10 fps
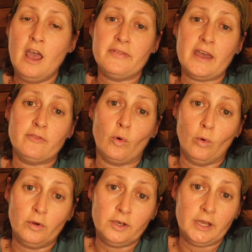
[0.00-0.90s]
They've
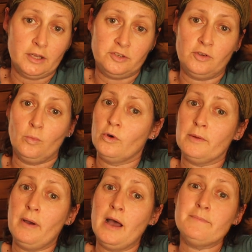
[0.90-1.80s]
ordered a new water
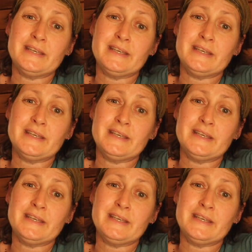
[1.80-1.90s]
pump.